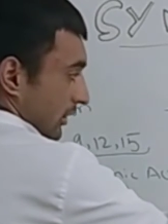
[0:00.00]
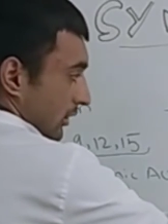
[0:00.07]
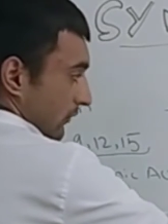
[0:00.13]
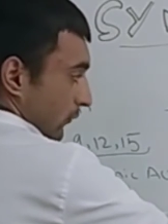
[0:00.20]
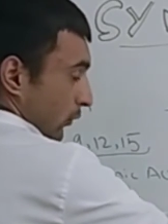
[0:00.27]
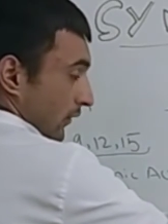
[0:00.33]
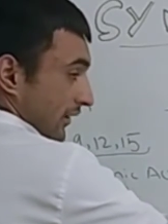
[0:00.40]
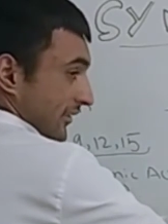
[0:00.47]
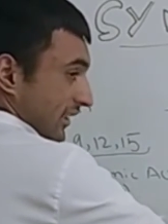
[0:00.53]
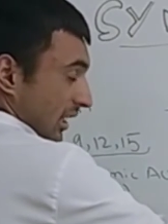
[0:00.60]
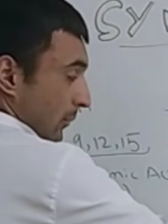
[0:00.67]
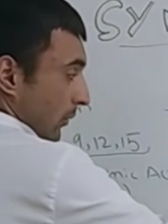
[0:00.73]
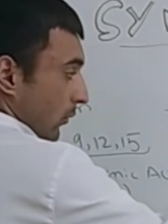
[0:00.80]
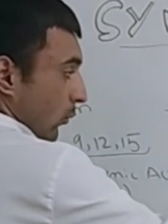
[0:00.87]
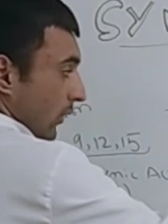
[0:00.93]
we will
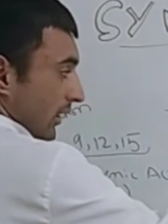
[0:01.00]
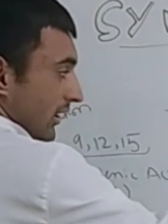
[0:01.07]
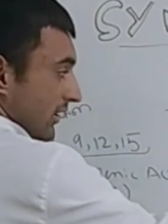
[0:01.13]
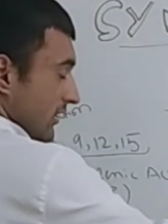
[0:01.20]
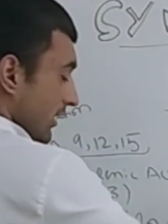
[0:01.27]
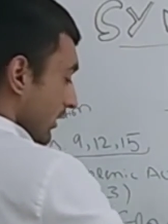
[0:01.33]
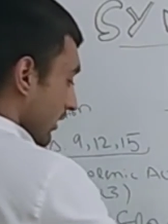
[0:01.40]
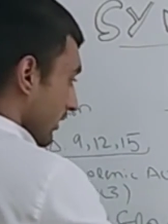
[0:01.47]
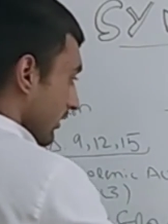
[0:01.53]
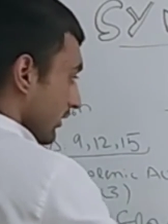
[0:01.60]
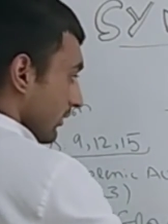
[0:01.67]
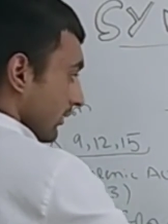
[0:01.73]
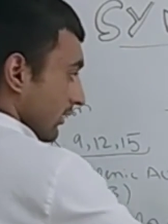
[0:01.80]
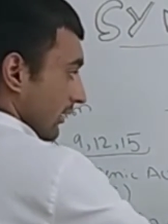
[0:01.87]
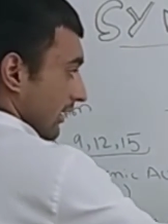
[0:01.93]
skip 1 digit
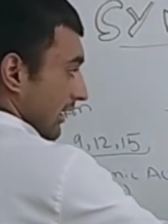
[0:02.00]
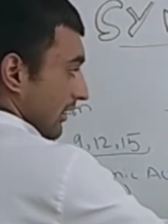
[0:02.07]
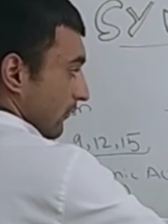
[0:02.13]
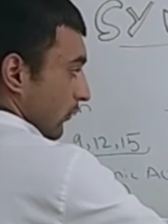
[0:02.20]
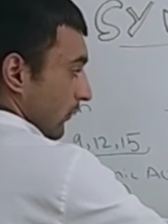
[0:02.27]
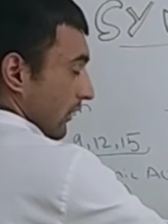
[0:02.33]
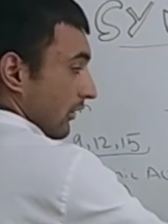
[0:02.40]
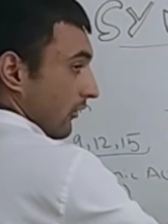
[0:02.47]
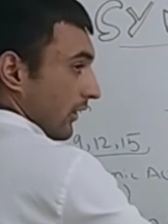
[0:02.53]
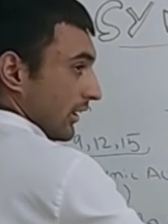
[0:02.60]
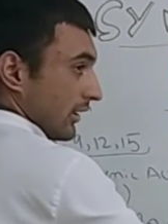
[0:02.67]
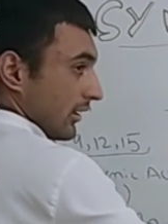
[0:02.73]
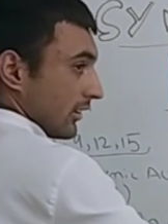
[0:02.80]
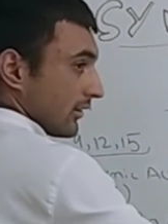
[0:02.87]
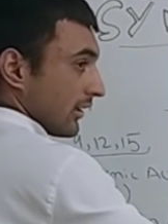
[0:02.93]
and we will
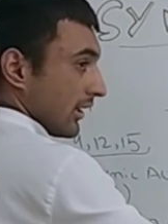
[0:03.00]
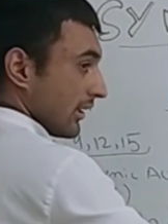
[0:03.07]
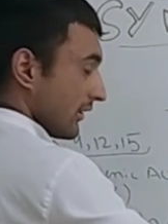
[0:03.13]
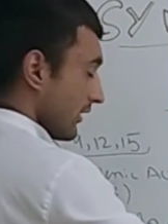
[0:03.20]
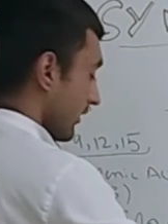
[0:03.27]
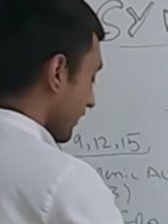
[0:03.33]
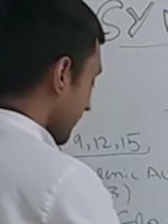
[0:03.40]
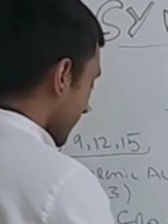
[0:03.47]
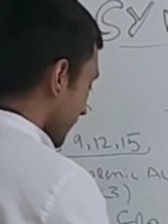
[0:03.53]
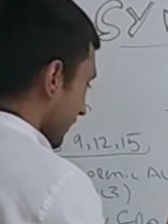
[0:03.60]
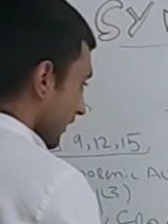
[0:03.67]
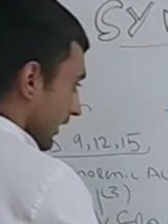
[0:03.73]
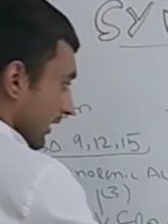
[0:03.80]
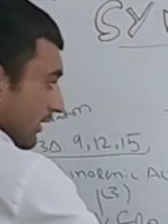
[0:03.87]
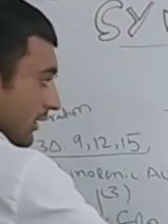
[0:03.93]
write the another digit,
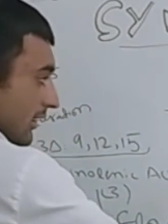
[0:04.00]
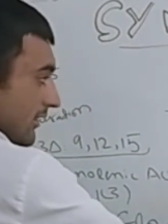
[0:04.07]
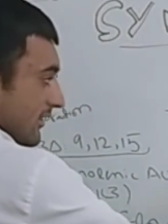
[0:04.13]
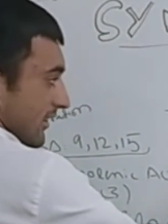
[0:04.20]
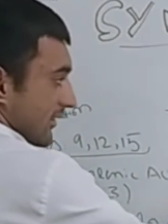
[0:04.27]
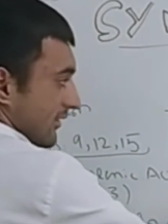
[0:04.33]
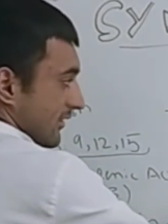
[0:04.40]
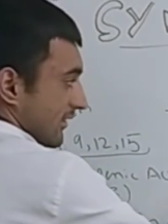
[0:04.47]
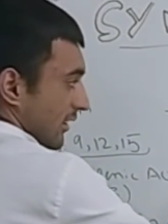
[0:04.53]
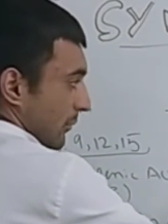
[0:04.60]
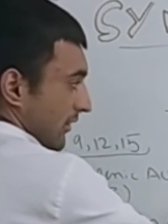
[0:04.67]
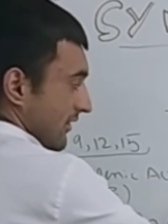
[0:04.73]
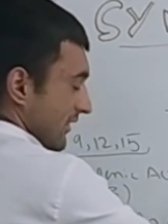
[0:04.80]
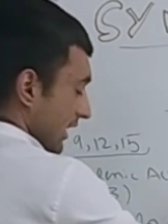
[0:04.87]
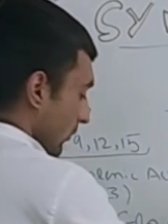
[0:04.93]
like 6 skipping
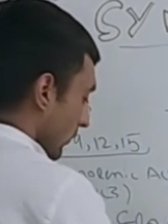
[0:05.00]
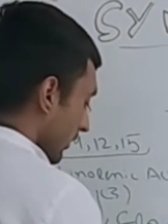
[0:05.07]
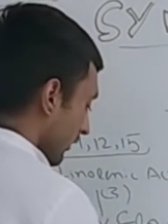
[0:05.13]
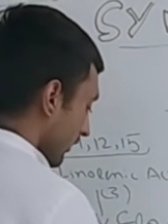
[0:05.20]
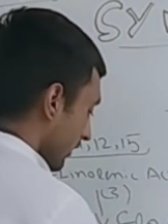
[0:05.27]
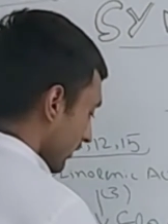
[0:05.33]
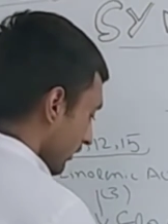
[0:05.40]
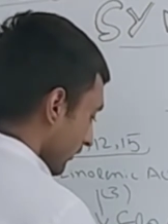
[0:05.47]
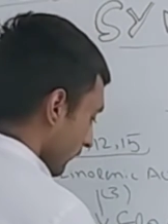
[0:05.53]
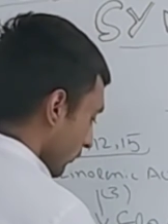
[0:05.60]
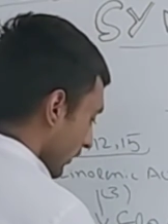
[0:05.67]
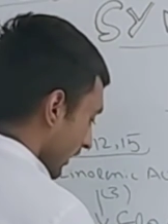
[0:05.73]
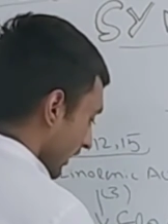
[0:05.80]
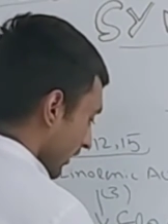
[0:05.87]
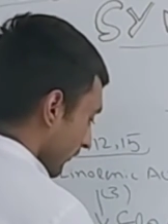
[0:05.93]
7 we
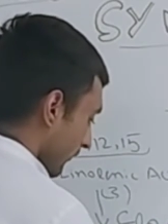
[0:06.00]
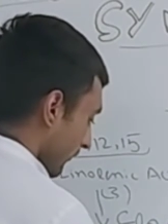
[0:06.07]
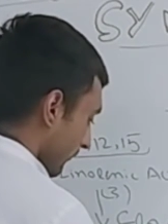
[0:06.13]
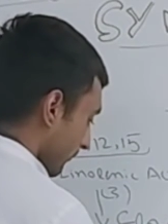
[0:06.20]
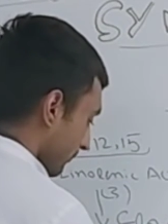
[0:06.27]
have